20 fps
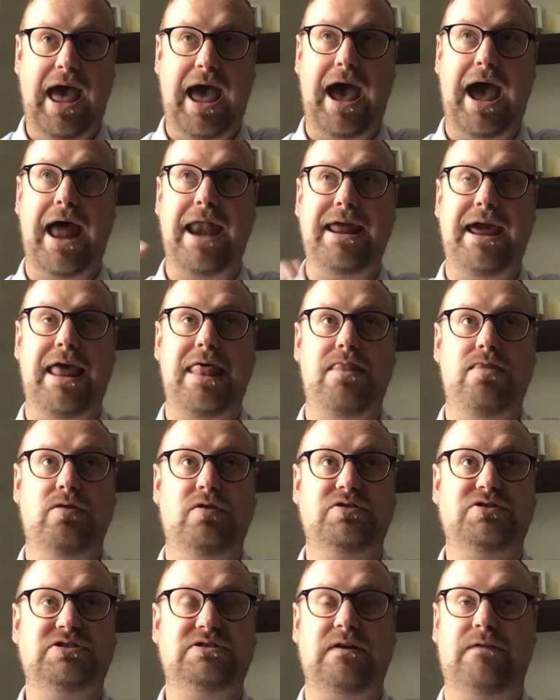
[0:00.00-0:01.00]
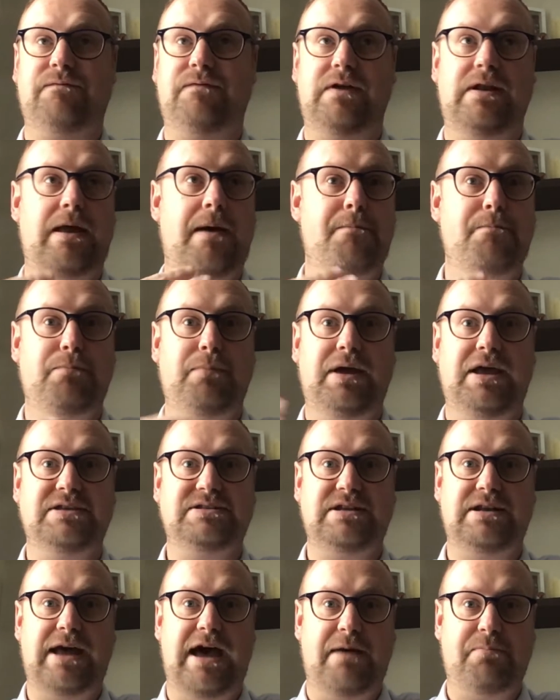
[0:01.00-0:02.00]
And then something
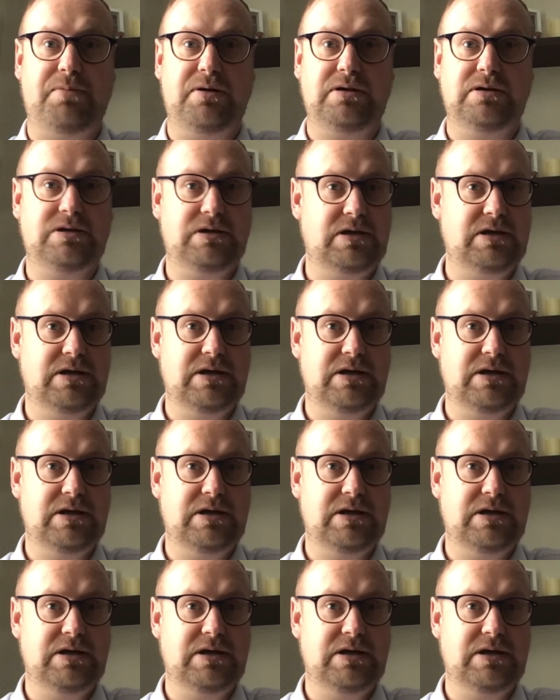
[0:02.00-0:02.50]
amazing happened.